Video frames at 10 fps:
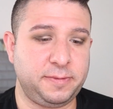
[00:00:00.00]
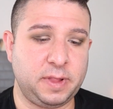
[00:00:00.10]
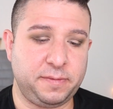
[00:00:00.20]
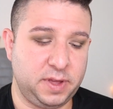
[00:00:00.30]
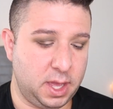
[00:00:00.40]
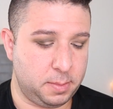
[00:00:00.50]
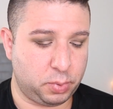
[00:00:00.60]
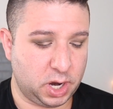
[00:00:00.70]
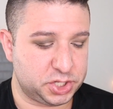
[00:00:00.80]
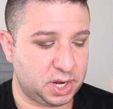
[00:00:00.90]
fluffy
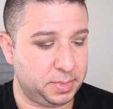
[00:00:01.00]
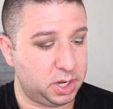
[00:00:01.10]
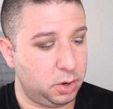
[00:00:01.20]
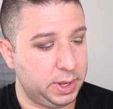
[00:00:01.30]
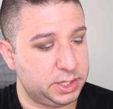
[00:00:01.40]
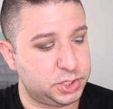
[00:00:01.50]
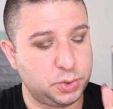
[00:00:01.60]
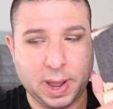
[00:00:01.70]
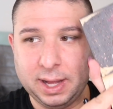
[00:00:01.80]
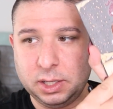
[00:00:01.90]
brush, I'm going to go
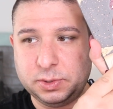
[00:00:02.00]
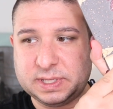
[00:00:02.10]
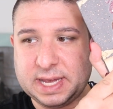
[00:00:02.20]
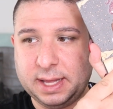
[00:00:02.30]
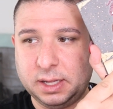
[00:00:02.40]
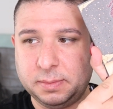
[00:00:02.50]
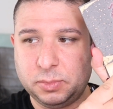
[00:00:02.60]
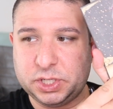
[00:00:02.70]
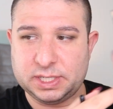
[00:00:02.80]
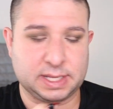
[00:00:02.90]
into Hello Salem,
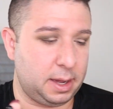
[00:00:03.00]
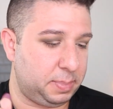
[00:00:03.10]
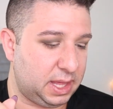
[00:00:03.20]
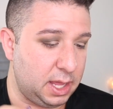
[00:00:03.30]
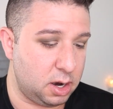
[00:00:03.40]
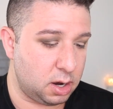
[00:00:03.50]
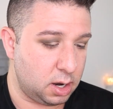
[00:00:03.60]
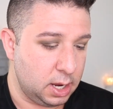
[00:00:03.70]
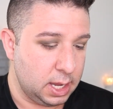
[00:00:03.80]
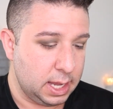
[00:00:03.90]
which is up
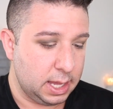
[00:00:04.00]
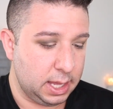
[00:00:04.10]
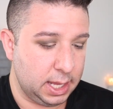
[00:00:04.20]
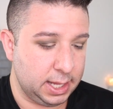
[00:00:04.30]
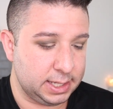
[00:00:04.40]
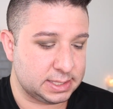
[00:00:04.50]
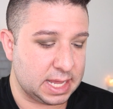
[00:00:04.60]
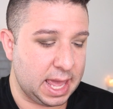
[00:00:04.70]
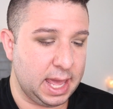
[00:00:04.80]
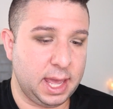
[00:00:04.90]
here. It is
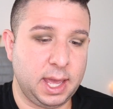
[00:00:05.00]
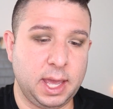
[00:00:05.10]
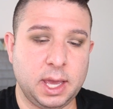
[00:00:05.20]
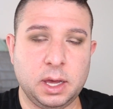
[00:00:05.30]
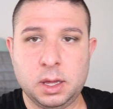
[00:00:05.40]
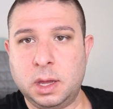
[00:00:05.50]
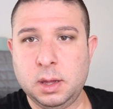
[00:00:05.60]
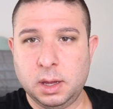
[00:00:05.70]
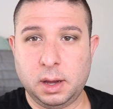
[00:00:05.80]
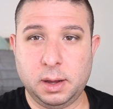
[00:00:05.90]
a,
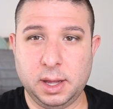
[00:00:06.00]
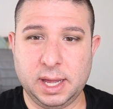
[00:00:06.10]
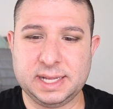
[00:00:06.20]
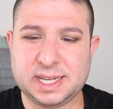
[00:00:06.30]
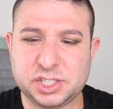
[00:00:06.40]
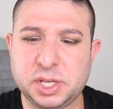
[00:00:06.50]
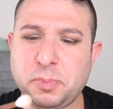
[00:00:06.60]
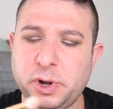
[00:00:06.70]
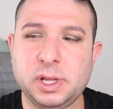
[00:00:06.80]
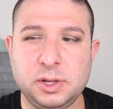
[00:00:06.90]
it's actually
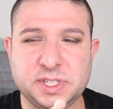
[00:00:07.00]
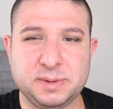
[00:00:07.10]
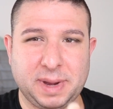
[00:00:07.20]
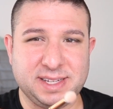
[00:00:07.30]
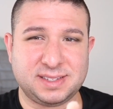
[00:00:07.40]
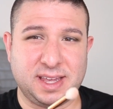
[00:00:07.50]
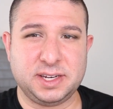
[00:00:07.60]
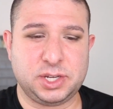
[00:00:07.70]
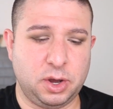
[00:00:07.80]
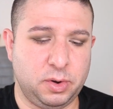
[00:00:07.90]
pretty close to my
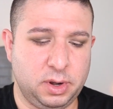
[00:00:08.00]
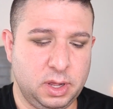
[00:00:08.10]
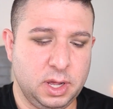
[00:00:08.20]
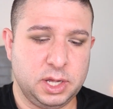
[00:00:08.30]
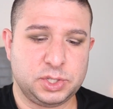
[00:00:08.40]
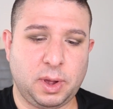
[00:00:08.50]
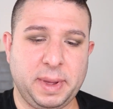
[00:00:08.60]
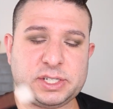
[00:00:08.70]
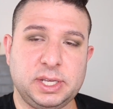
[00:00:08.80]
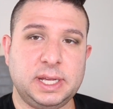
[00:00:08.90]
skin tone. So I'm
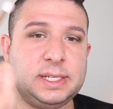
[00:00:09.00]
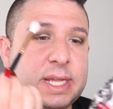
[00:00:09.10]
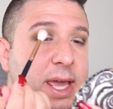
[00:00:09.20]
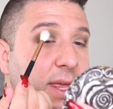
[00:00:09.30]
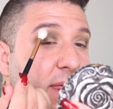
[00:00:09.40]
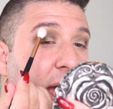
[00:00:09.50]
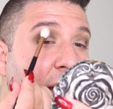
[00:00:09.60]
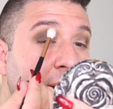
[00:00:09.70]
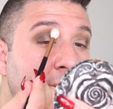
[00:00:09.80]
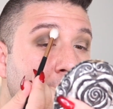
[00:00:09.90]
actually going to take
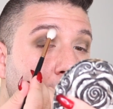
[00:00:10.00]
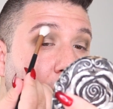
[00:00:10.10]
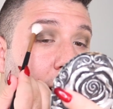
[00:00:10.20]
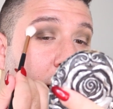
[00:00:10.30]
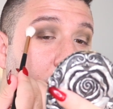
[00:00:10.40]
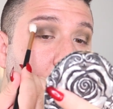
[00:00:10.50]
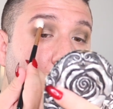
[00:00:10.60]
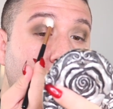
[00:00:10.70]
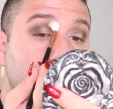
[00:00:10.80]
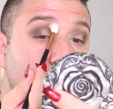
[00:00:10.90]
that up
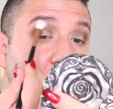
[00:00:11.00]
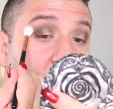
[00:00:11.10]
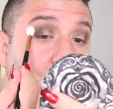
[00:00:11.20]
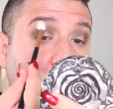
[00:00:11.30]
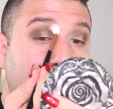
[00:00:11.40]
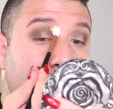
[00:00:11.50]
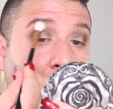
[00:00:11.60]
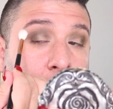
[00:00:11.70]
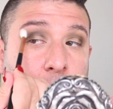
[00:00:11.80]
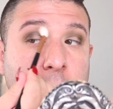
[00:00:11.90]
under the
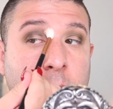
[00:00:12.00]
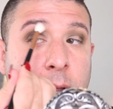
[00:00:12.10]
brow